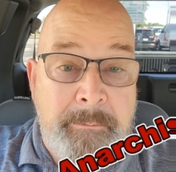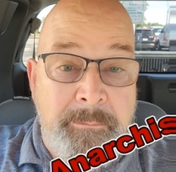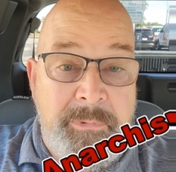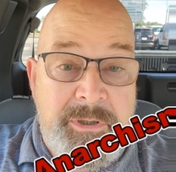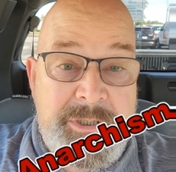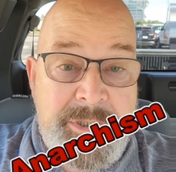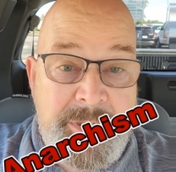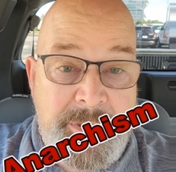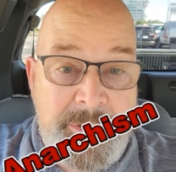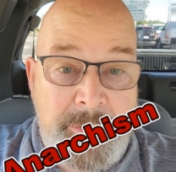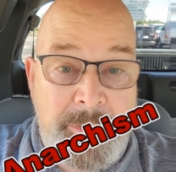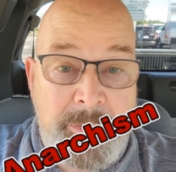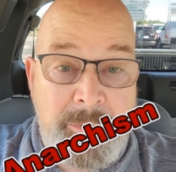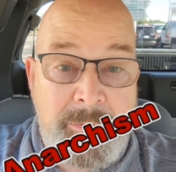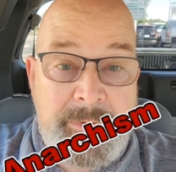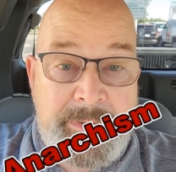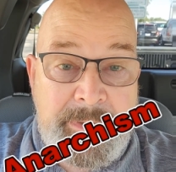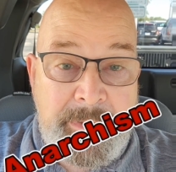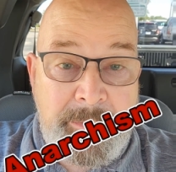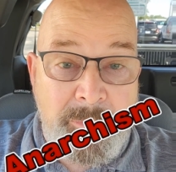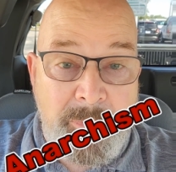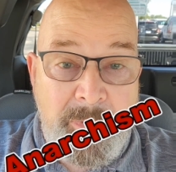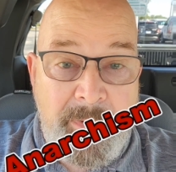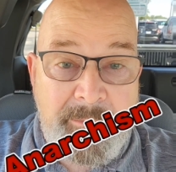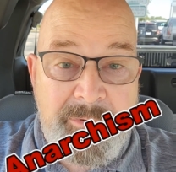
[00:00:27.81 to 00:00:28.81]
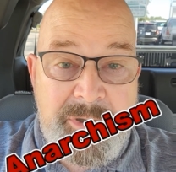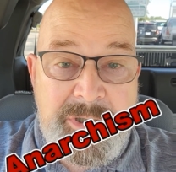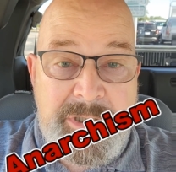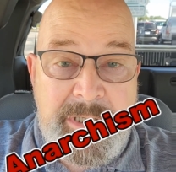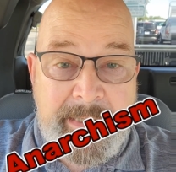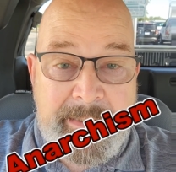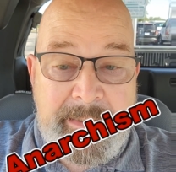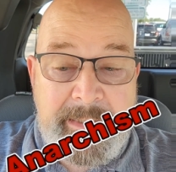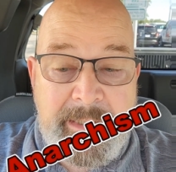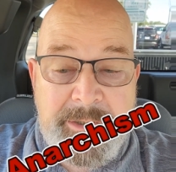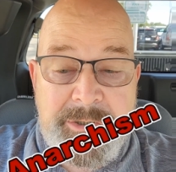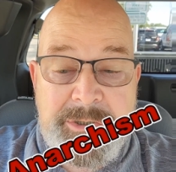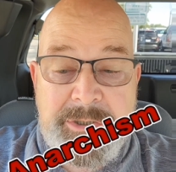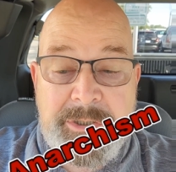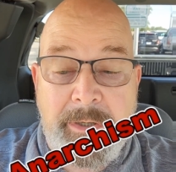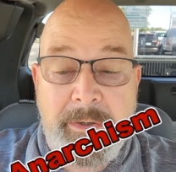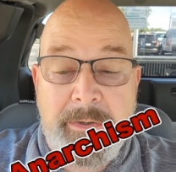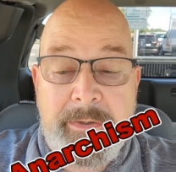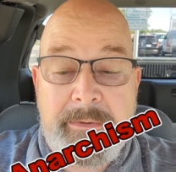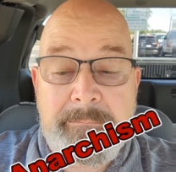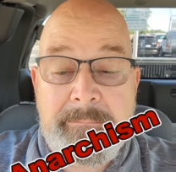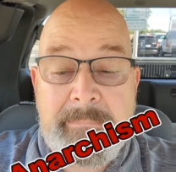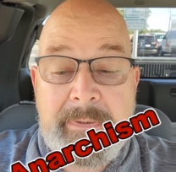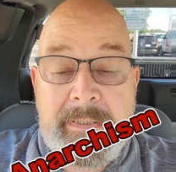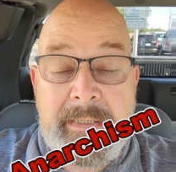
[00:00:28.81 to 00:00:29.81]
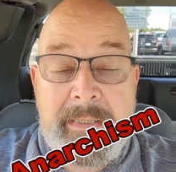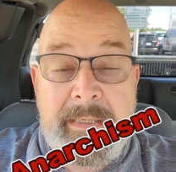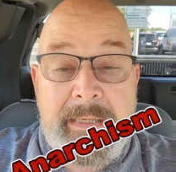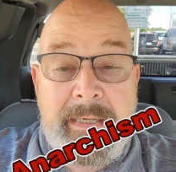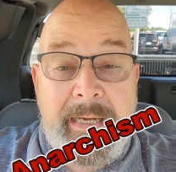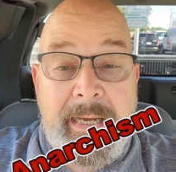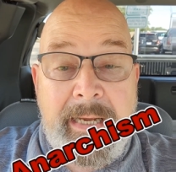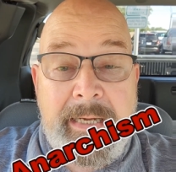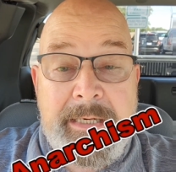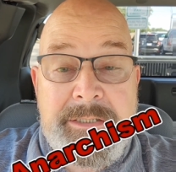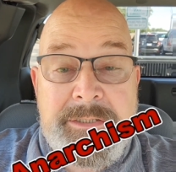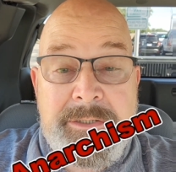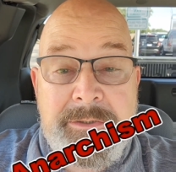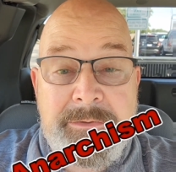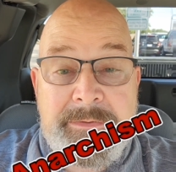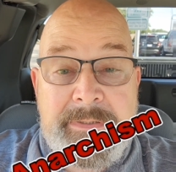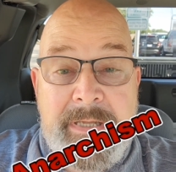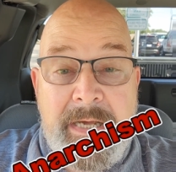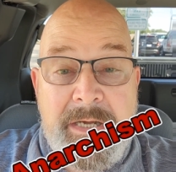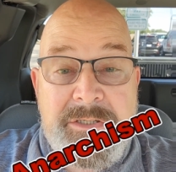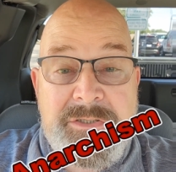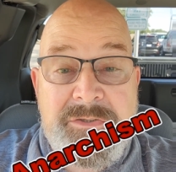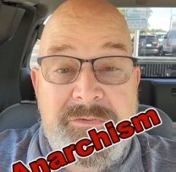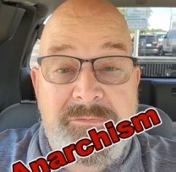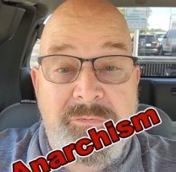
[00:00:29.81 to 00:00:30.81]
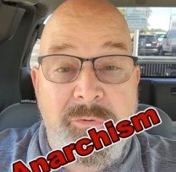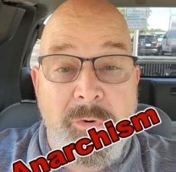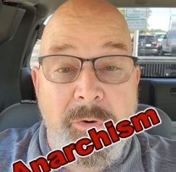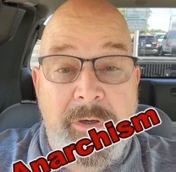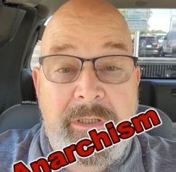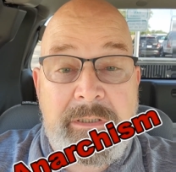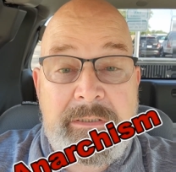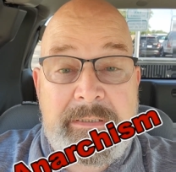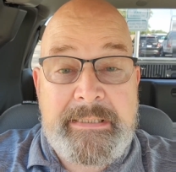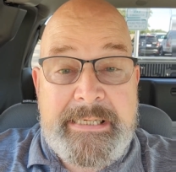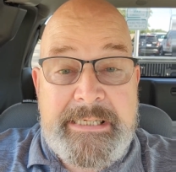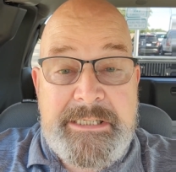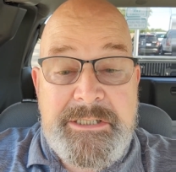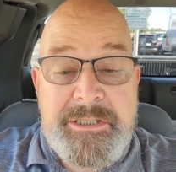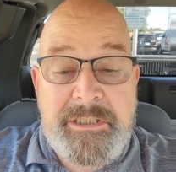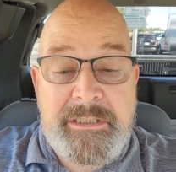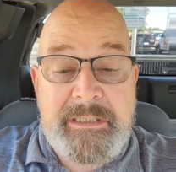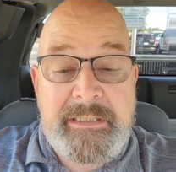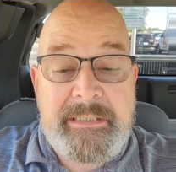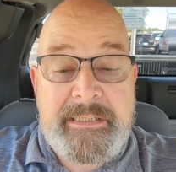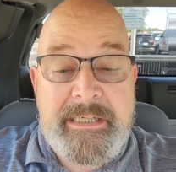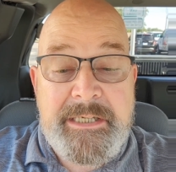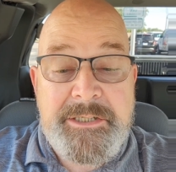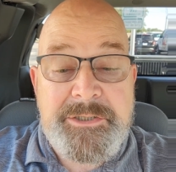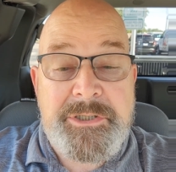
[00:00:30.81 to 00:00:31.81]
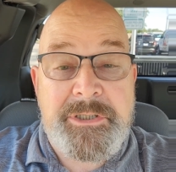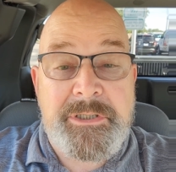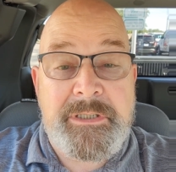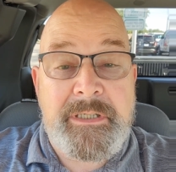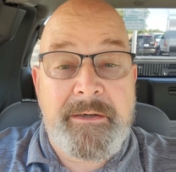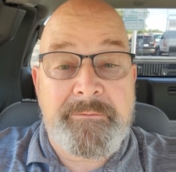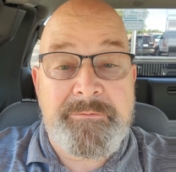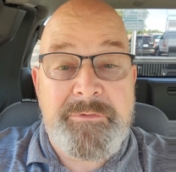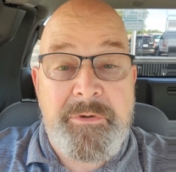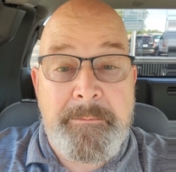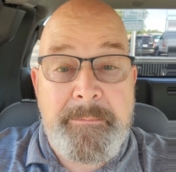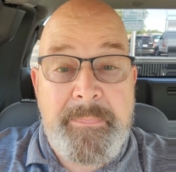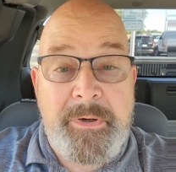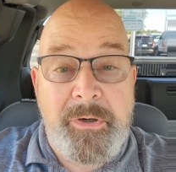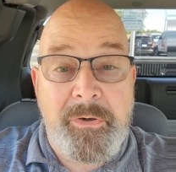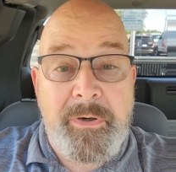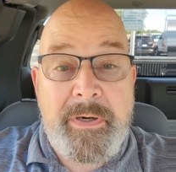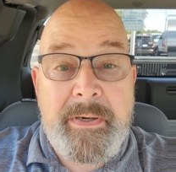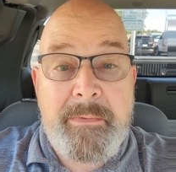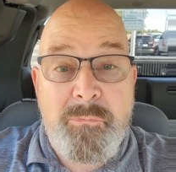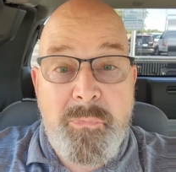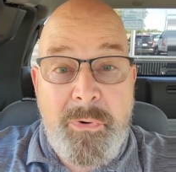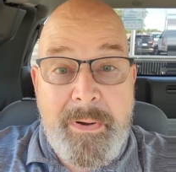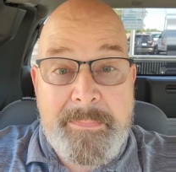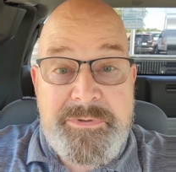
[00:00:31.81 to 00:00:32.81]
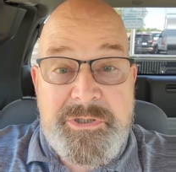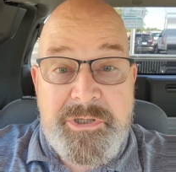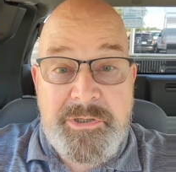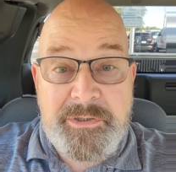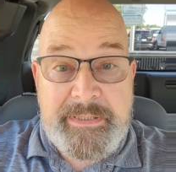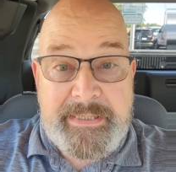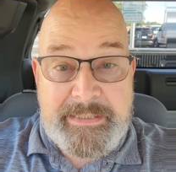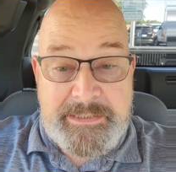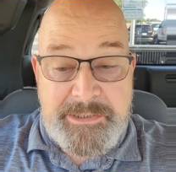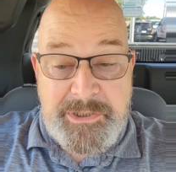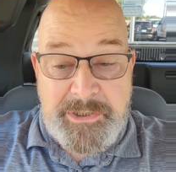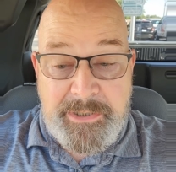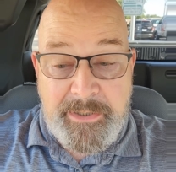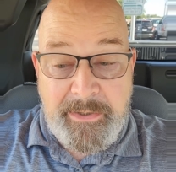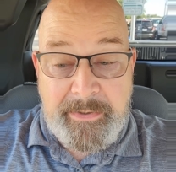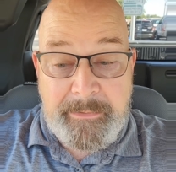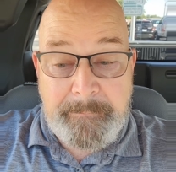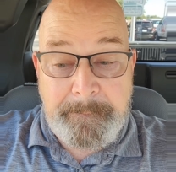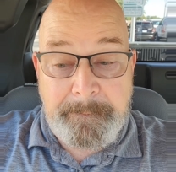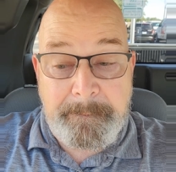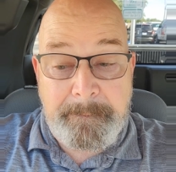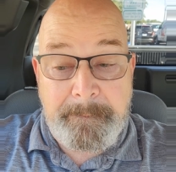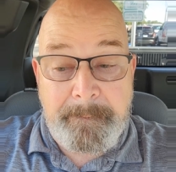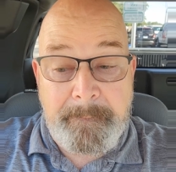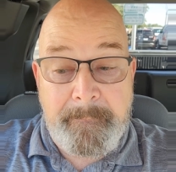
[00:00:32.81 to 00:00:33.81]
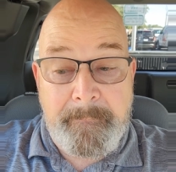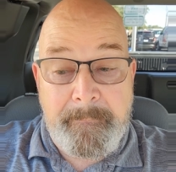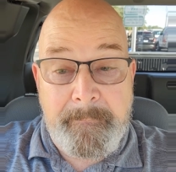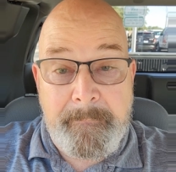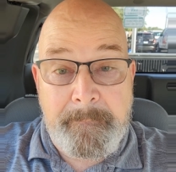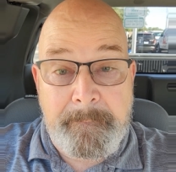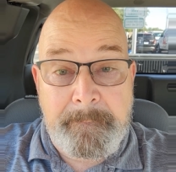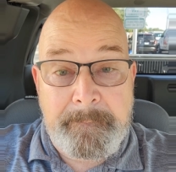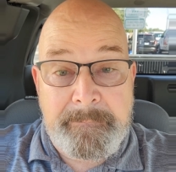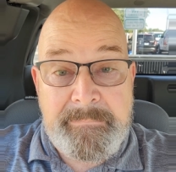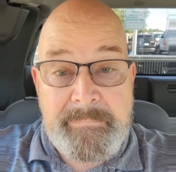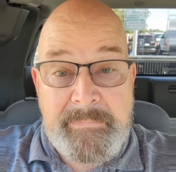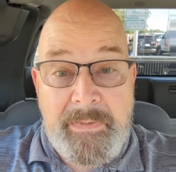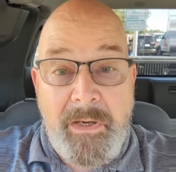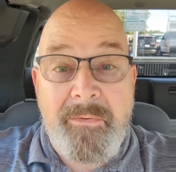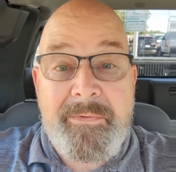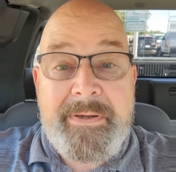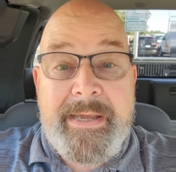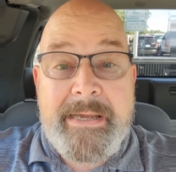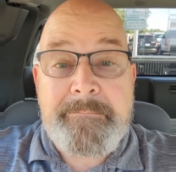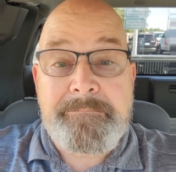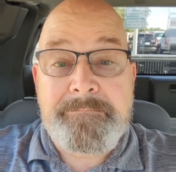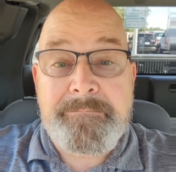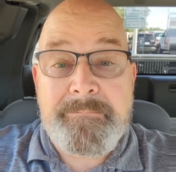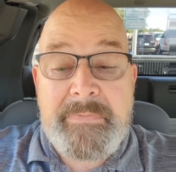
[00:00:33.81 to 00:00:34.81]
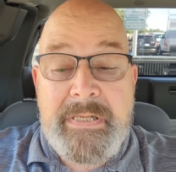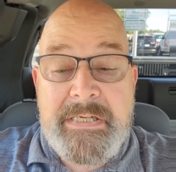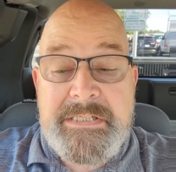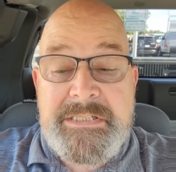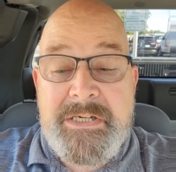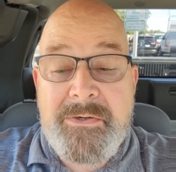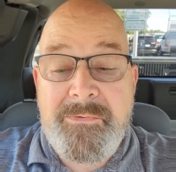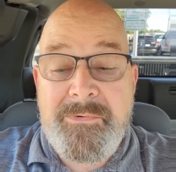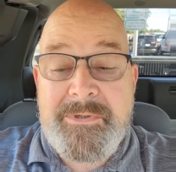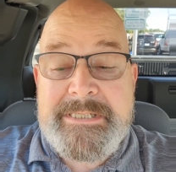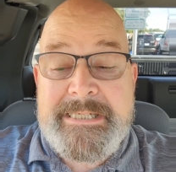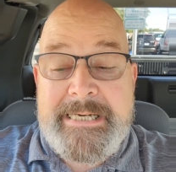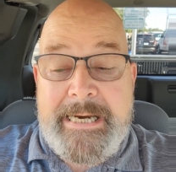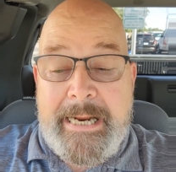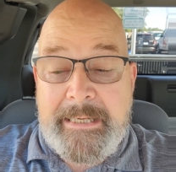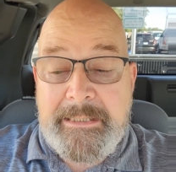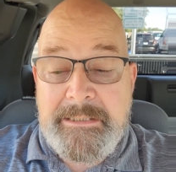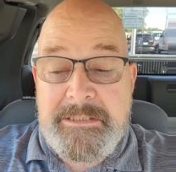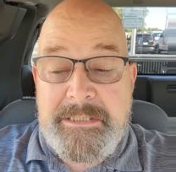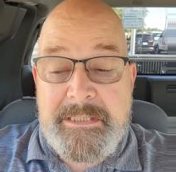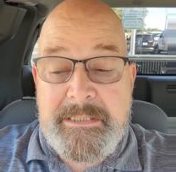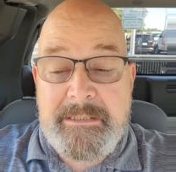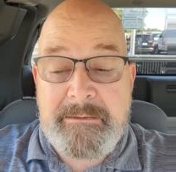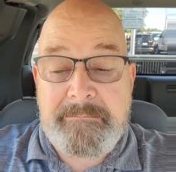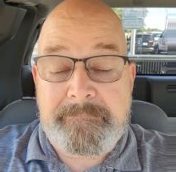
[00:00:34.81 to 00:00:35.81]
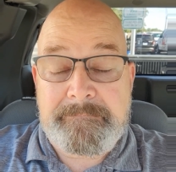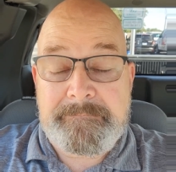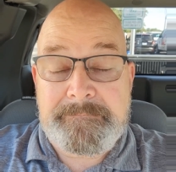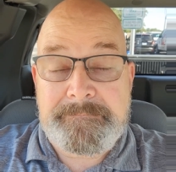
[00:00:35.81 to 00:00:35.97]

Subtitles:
2 New Riverside Dictionary, and 2004 Collegiate Edition of the Merriam Webster Dictionary. Okay, let's see what's next.